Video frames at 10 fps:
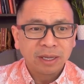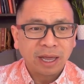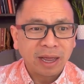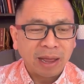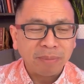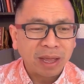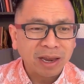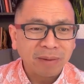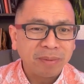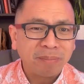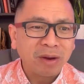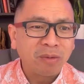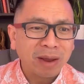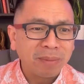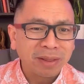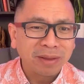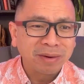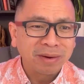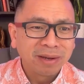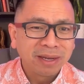My
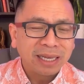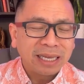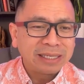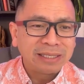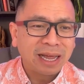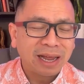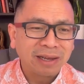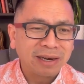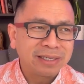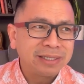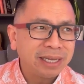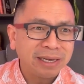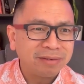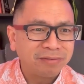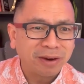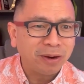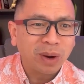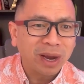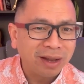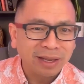grandmother is not gonna sit very
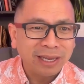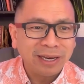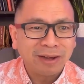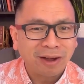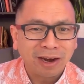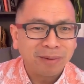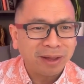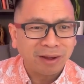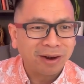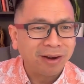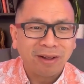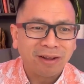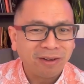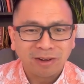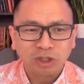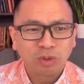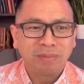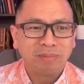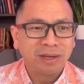well in economy on a long haul trip.